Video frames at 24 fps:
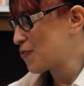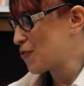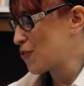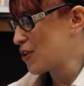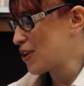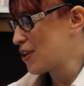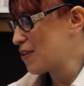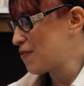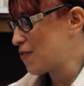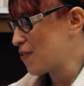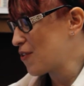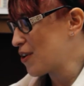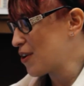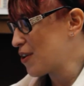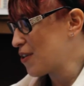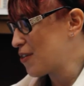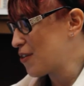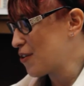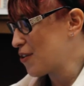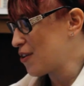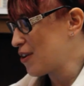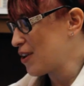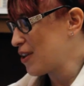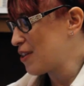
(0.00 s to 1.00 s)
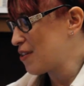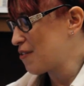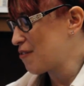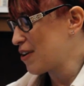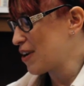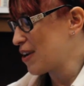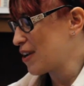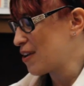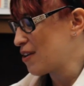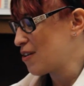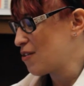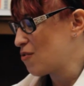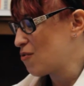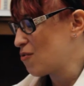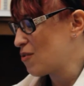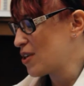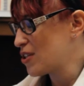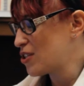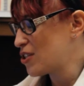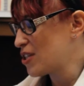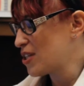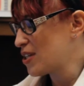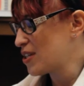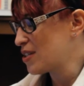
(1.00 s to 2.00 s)
4433,
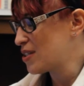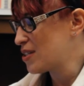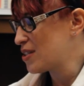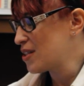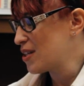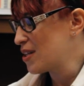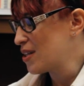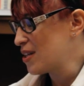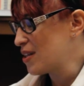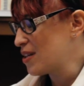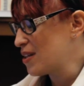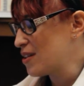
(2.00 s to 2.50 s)
which is